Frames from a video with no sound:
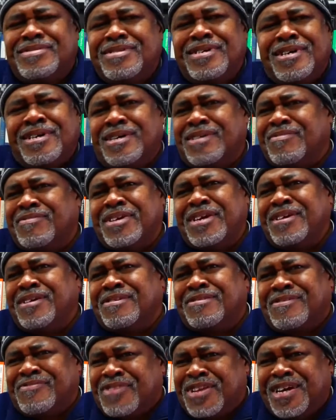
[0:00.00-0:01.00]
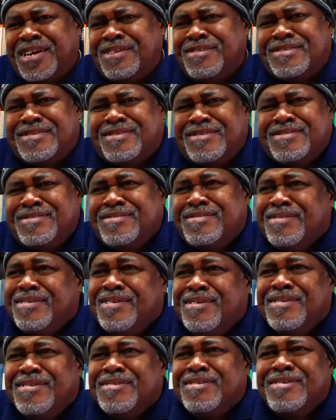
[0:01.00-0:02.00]
no, we ain't over that.
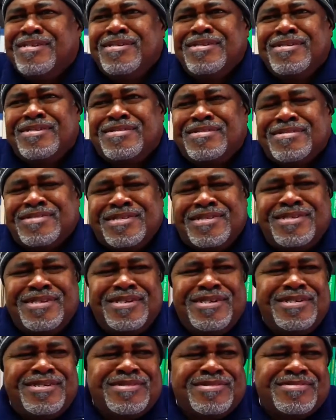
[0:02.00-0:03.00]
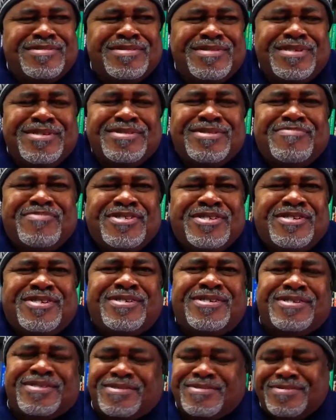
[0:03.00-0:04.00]
Yeah, yeah, that used to be
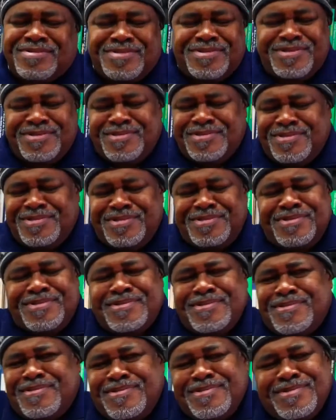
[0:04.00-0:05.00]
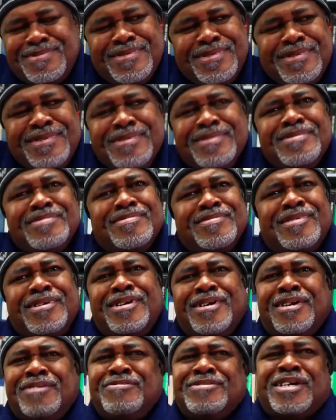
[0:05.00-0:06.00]
hard. Wow.
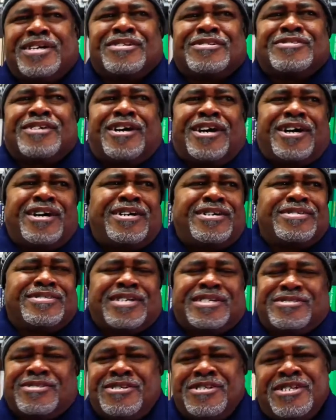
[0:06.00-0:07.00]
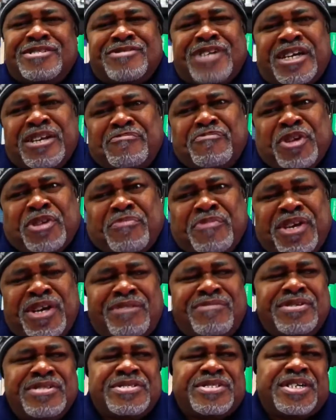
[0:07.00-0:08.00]
Yeah, it was, that of hard. I tell you, they tried to pick me
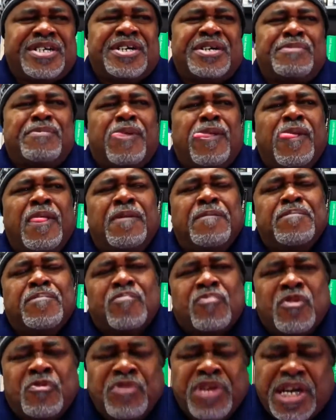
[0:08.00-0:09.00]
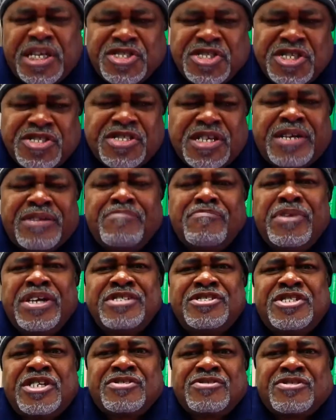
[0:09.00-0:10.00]
up one time. and We got out of
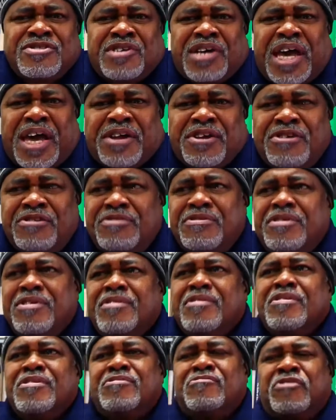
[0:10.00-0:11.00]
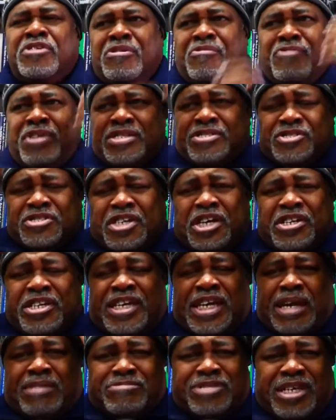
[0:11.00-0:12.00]
Baychester. I had a with a red scully
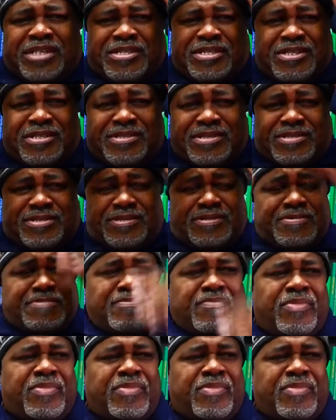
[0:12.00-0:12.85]
cap like this.